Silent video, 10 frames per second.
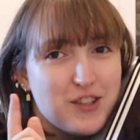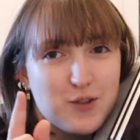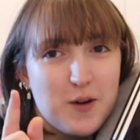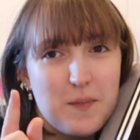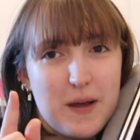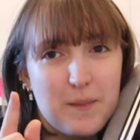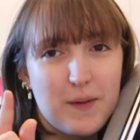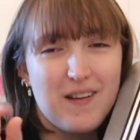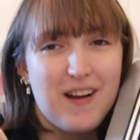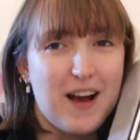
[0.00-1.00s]
Short
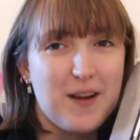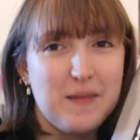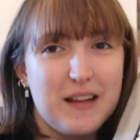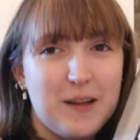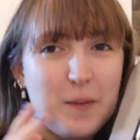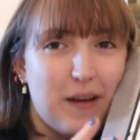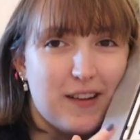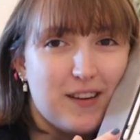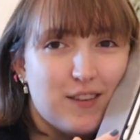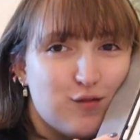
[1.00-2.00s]
paper and my little
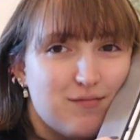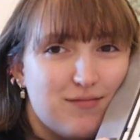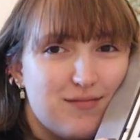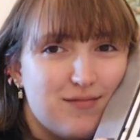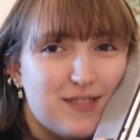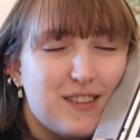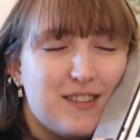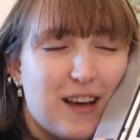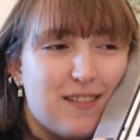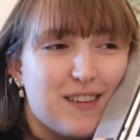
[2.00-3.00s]
pillow. It's
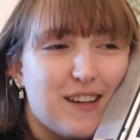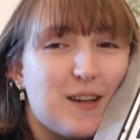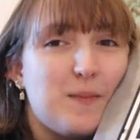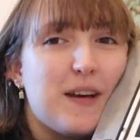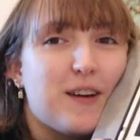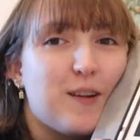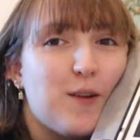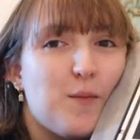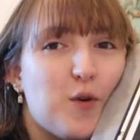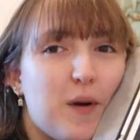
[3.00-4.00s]
definitely gonna make it a
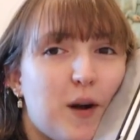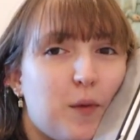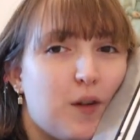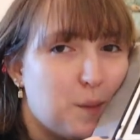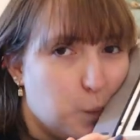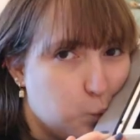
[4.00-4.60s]
lot more bearable.